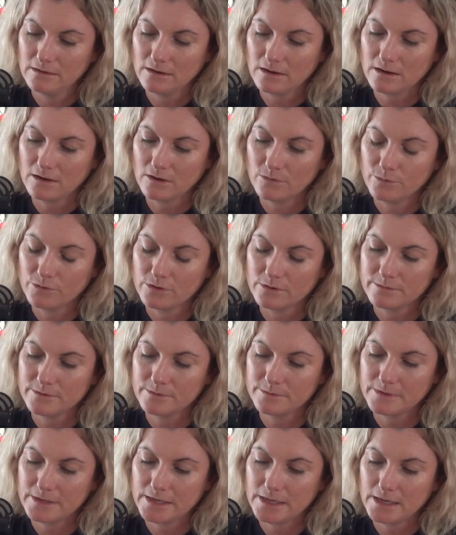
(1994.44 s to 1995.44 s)
I'll
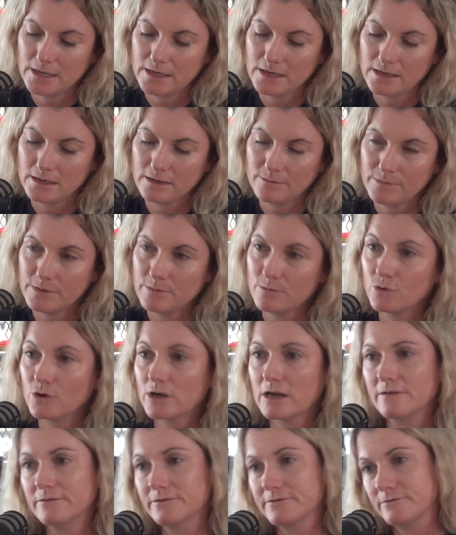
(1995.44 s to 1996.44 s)
probably be more
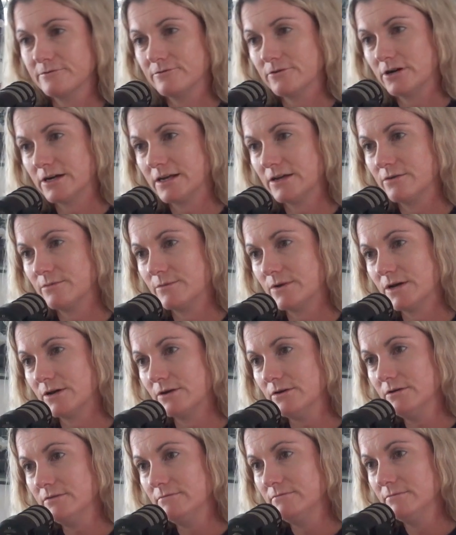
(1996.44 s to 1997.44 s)
comfortable riding on
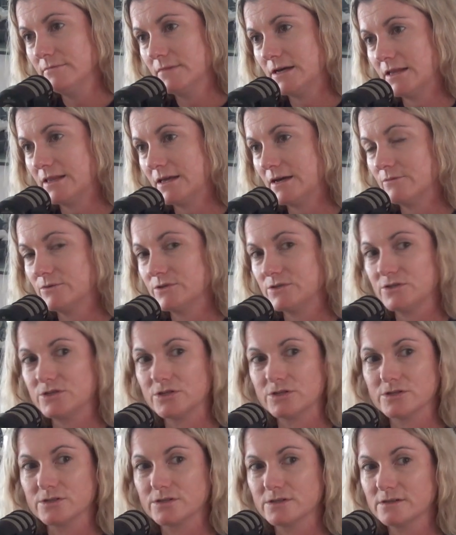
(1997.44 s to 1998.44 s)
my own. And that was
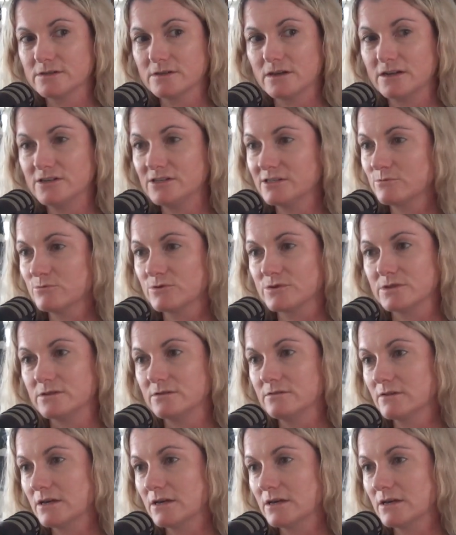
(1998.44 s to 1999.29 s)
I just wasn't